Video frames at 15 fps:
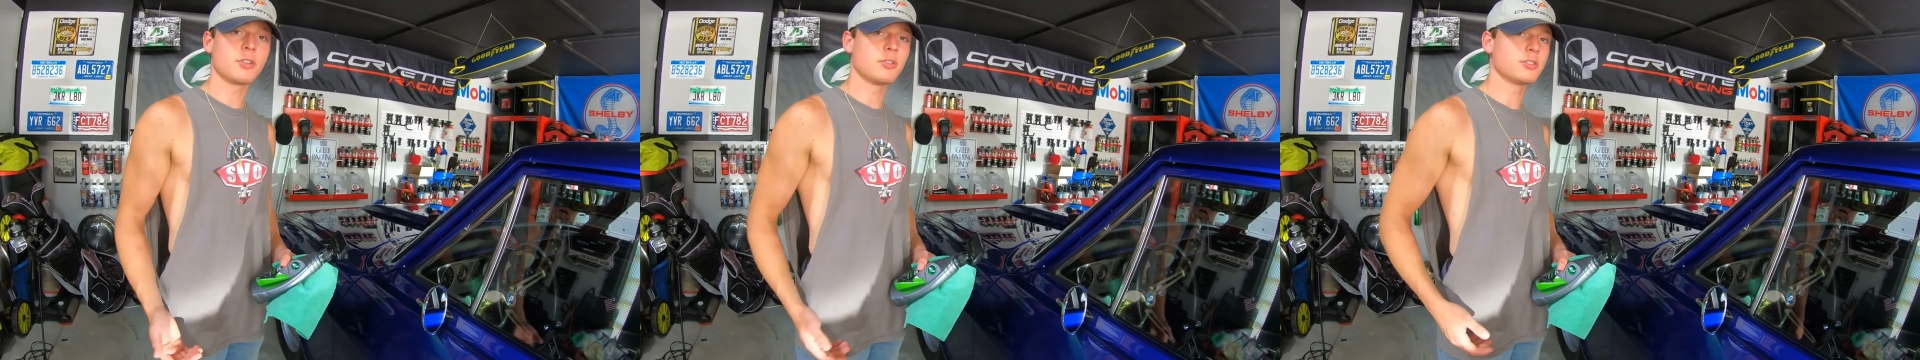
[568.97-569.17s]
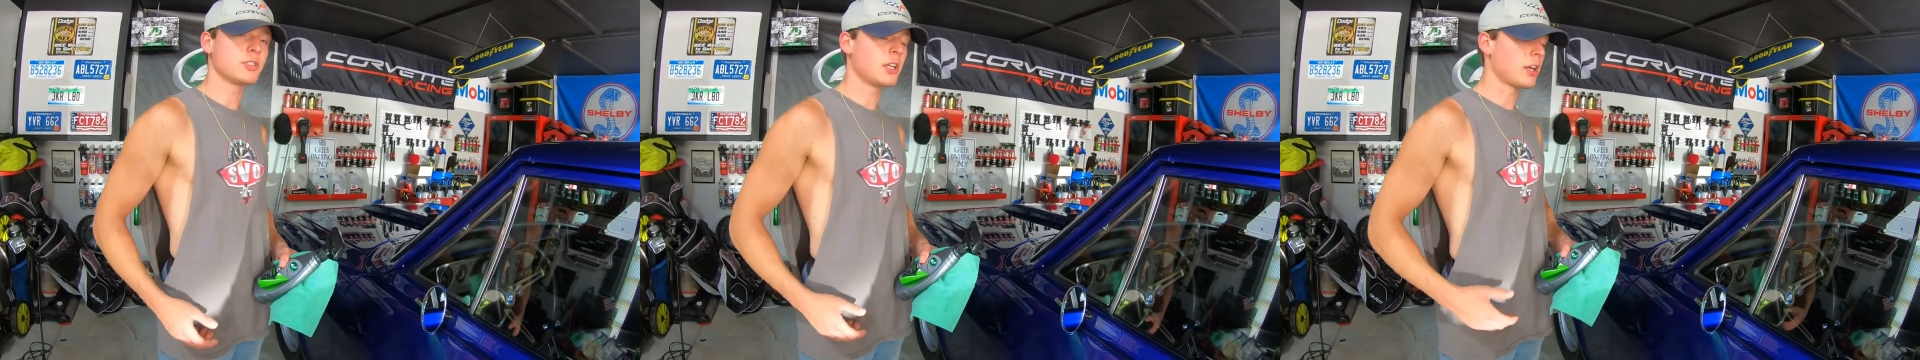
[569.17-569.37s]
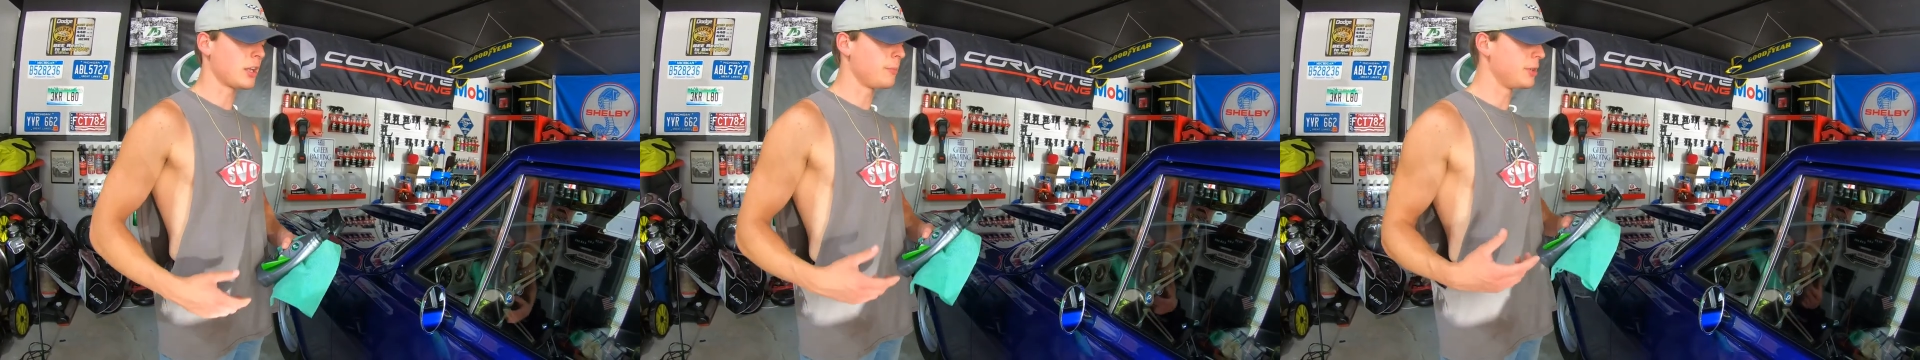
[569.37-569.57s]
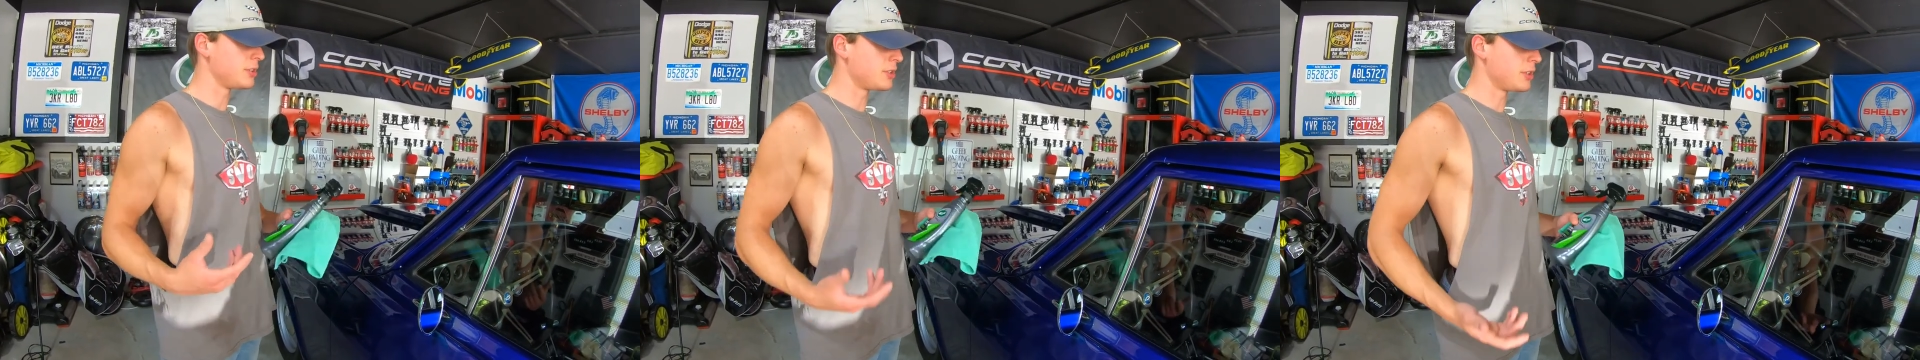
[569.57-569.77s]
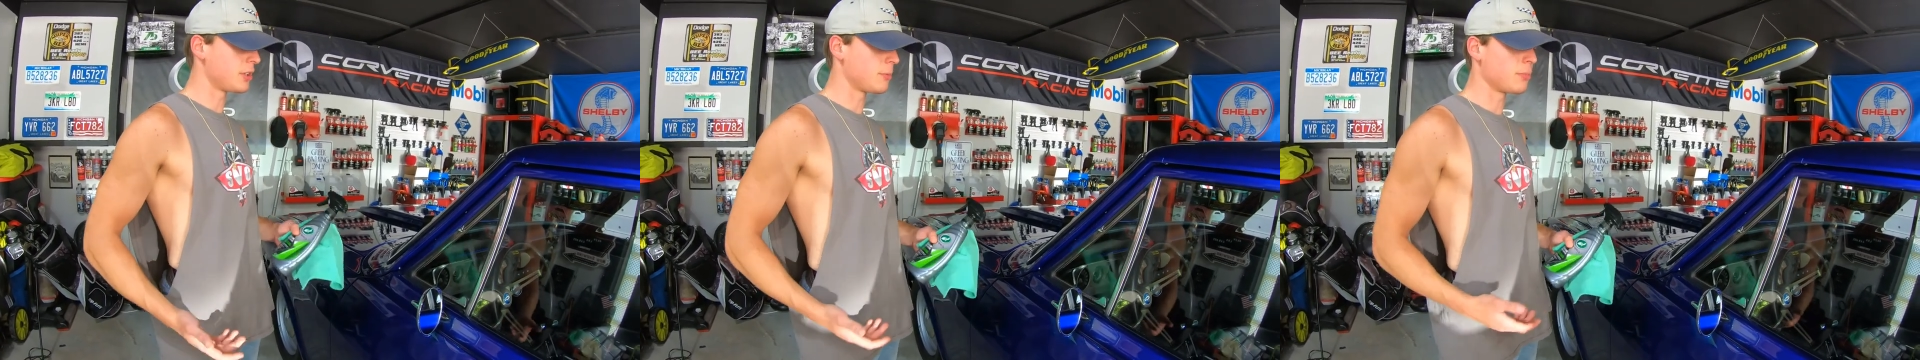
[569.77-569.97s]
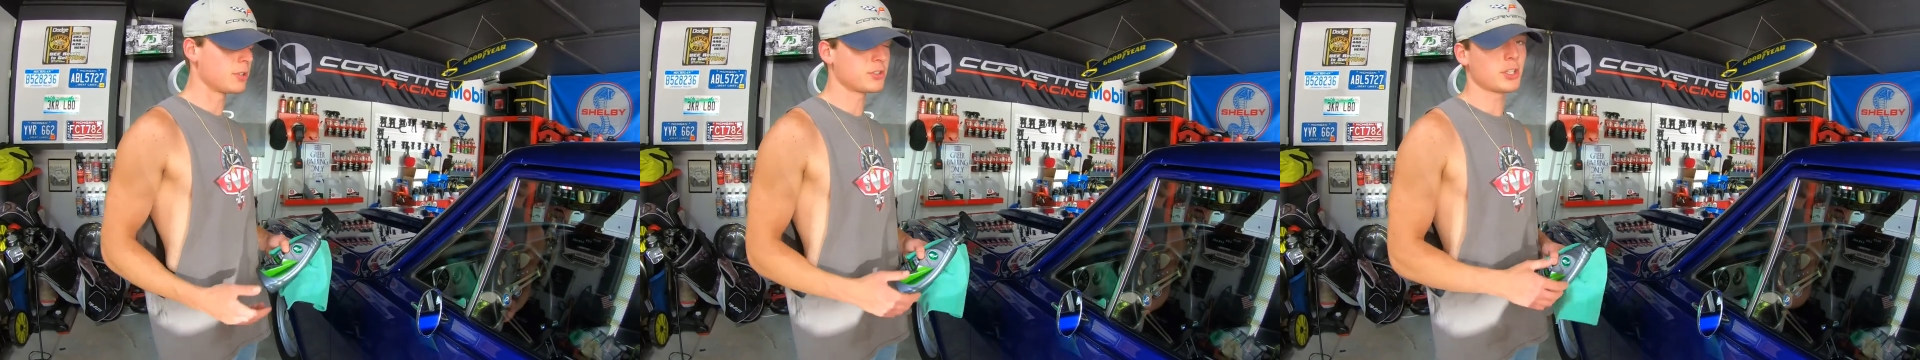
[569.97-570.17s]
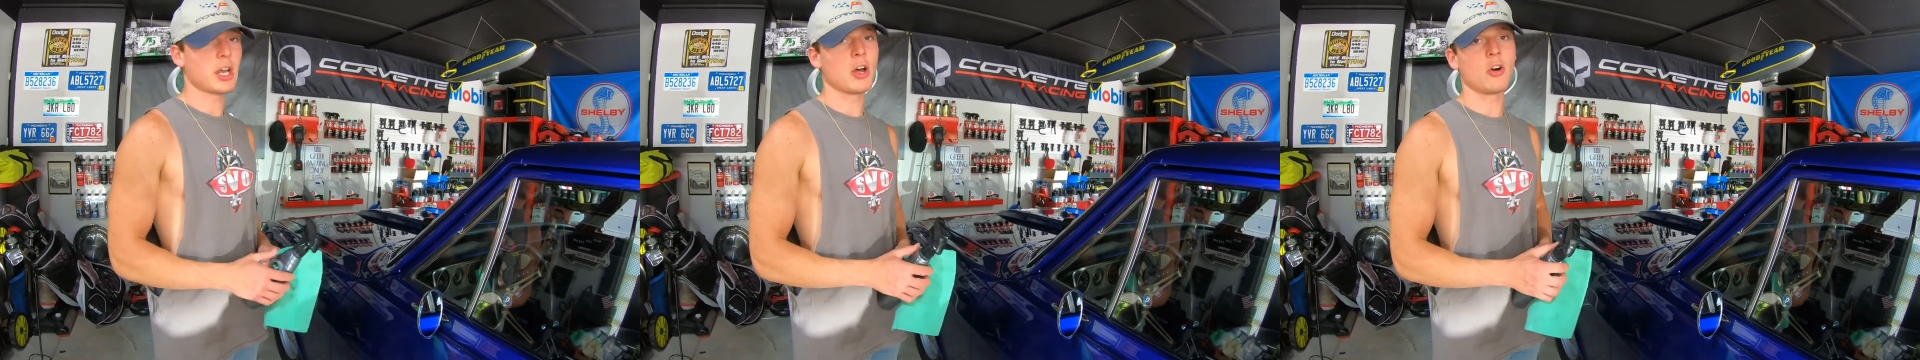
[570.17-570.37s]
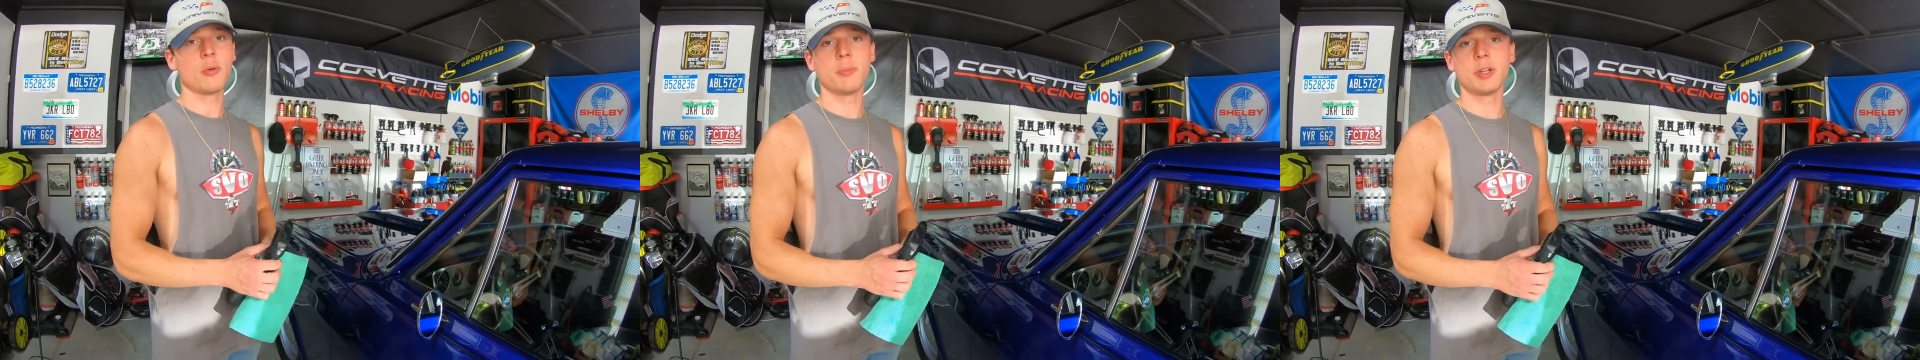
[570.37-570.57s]
It's not gonna be seeing a bunch of
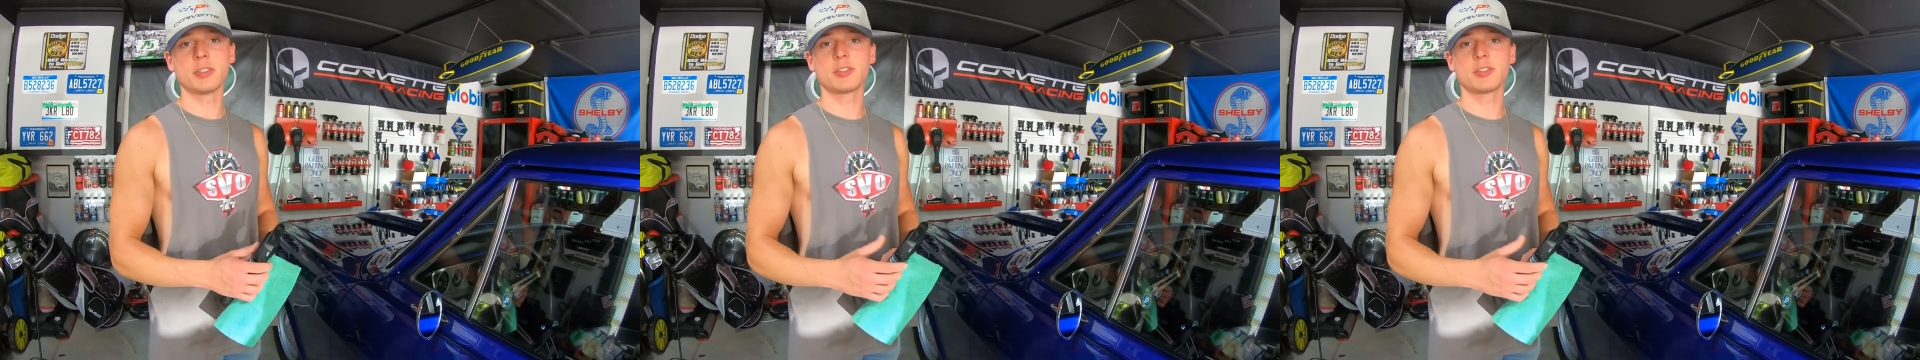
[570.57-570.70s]
elements